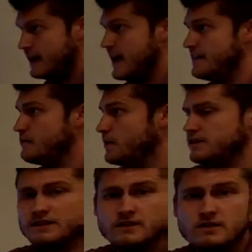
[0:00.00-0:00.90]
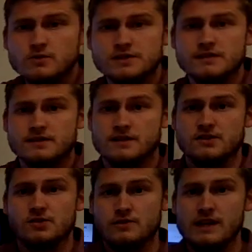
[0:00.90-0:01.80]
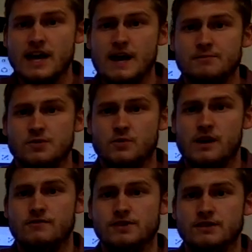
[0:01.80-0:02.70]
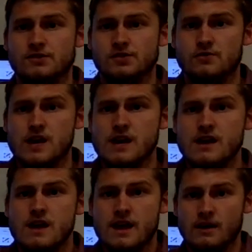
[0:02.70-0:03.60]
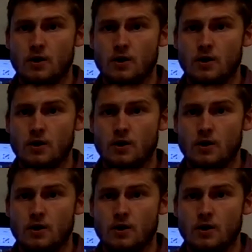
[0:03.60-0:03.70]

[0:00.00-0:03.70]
And then what it's going to do is it's going to screen capture whatever's on the screen and